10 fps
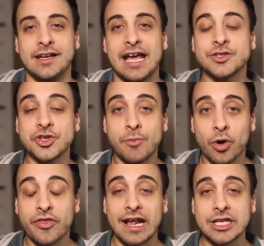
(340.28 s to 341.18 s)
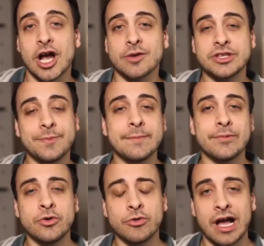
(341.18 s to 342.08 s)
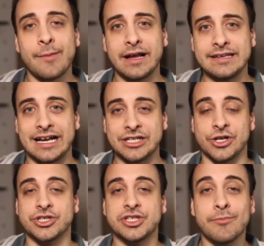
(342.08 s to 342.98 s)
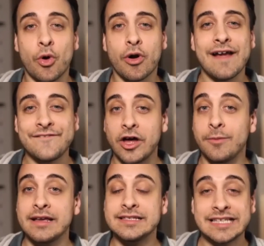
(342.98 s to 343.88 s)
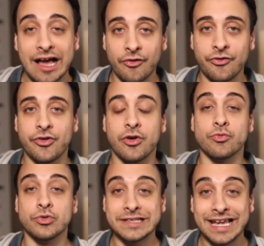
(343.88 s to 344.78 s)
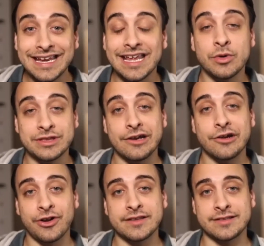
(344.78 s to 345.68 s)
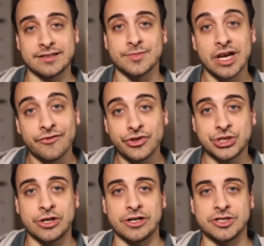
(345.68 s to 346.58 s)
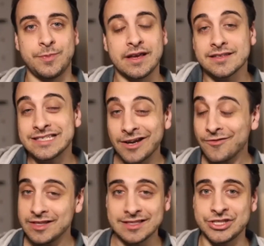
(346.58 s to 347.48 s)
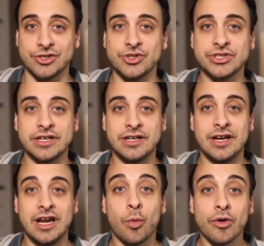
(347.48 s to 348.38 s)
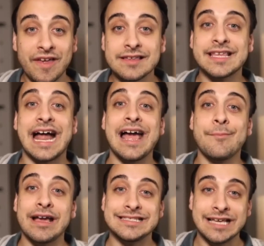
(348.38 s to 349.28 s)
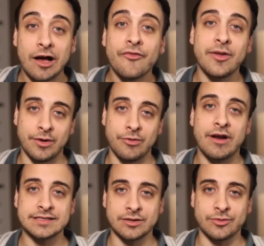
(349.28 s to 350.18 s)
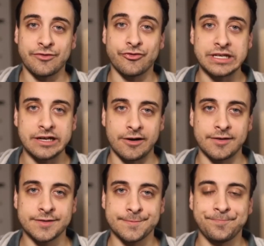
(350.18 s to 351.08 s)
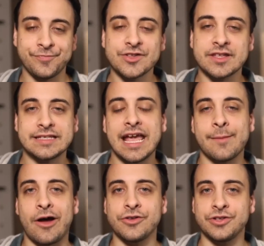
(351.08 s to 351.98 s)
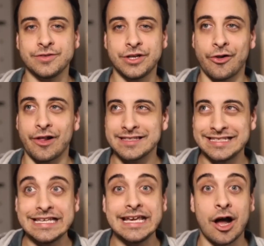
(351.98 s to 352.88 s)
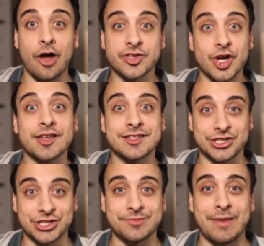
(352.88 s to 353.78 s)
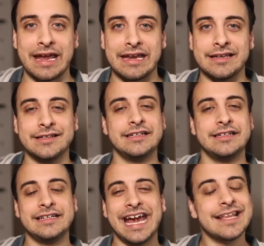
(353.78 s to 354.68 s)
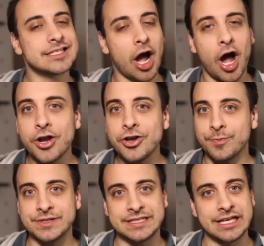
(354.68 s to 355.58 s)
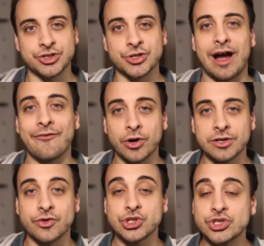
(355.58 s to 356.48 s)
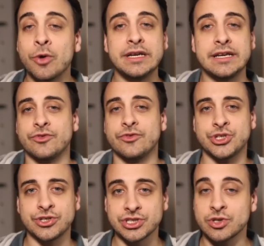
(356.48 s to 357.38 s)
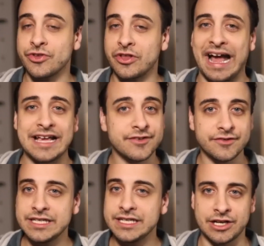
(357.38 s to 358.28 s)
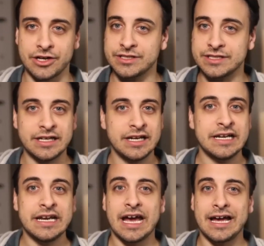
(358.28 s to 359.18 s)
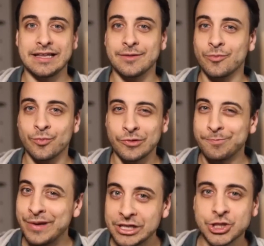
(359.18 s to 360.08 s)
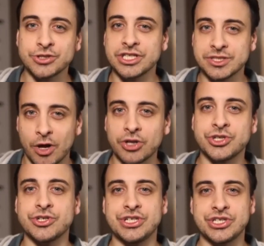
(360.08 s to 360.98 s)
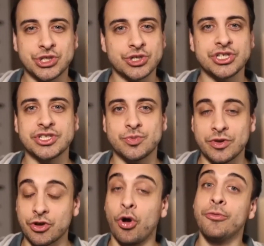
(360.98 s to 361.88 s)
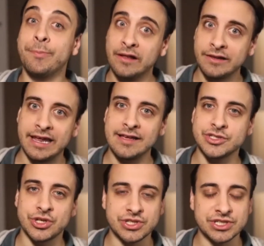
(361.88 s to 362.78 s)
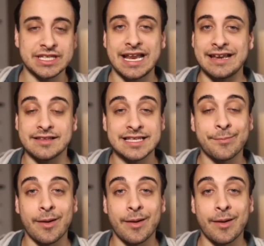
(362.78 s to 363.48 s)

And so the more that I talked with the people who were coming on dotChurch, the more I found myself relating with their criticisms of the church, because a ton of these issues were things that I myself had been wrestling with for years. There's a saying about, like seeing how the sausage is made. And it's 100% true. I've worked for so many different churches over the last 15 years. Big churches, small churches, churches with their own buildings, churches that had to set